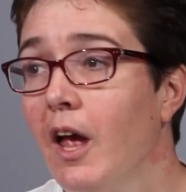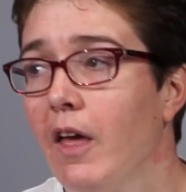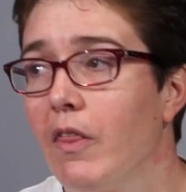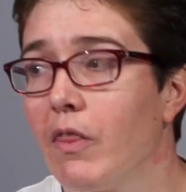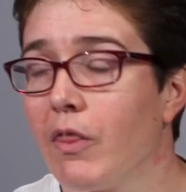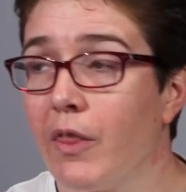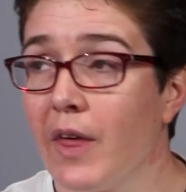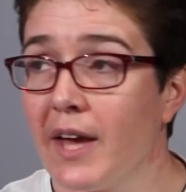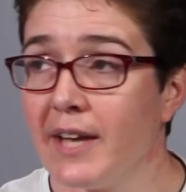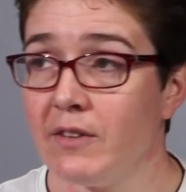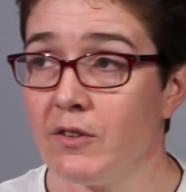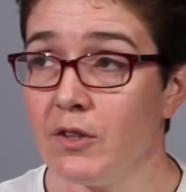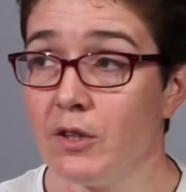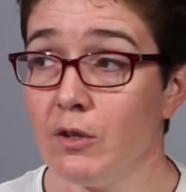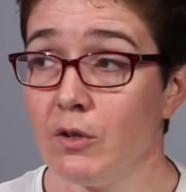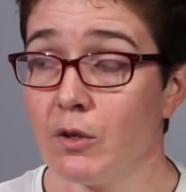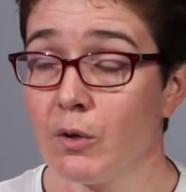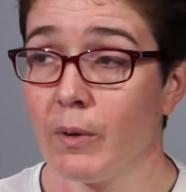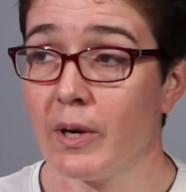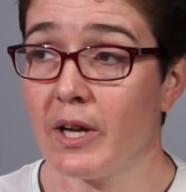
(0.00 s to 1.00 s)
They
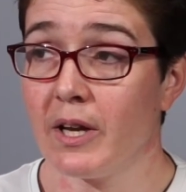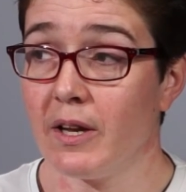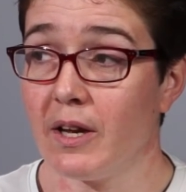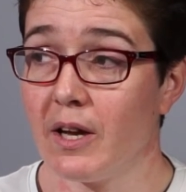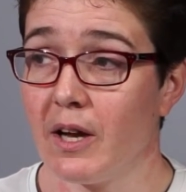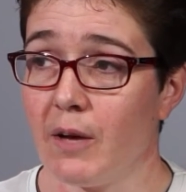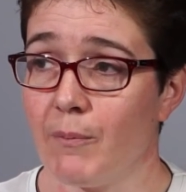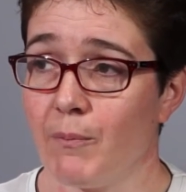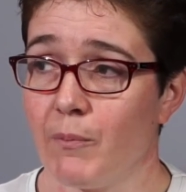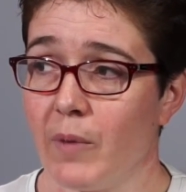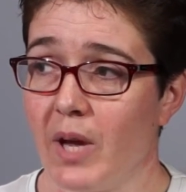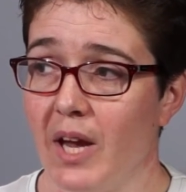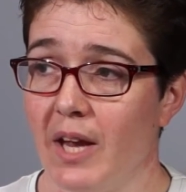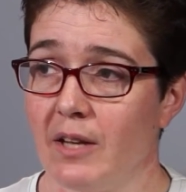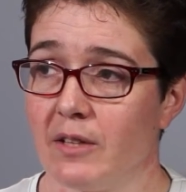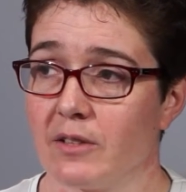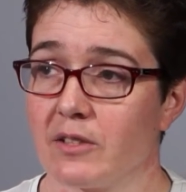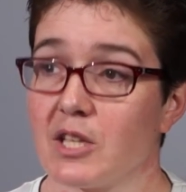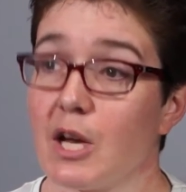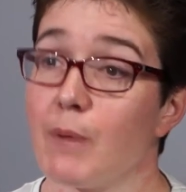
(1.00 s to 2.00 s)
do quite
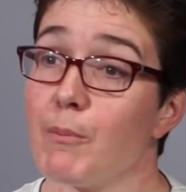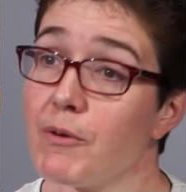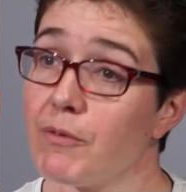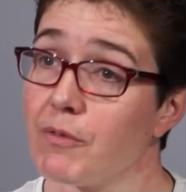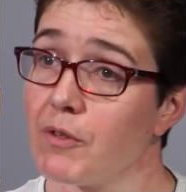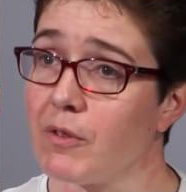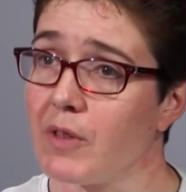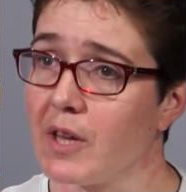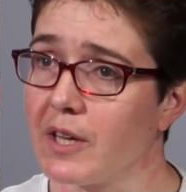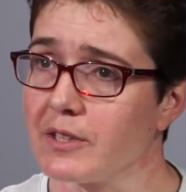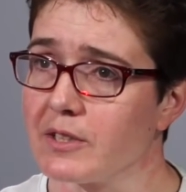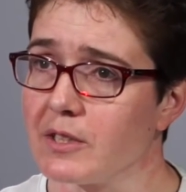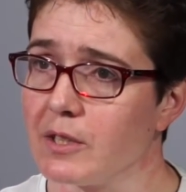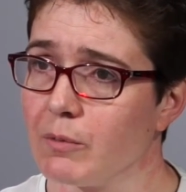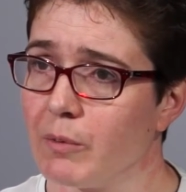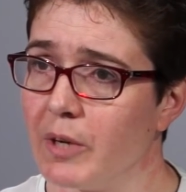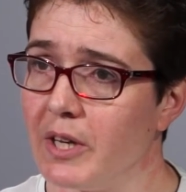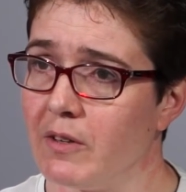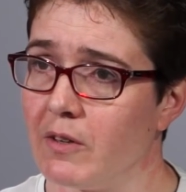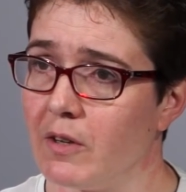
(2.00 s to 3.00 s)
in some of the things
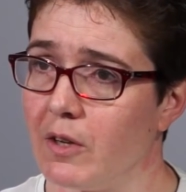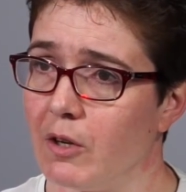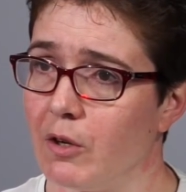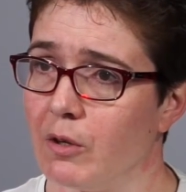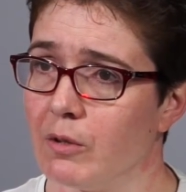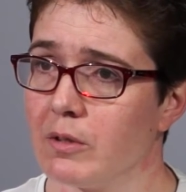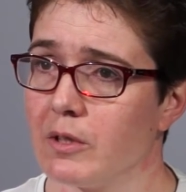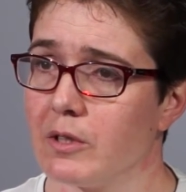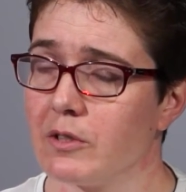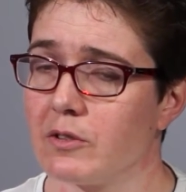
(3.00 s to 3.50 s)
that we do.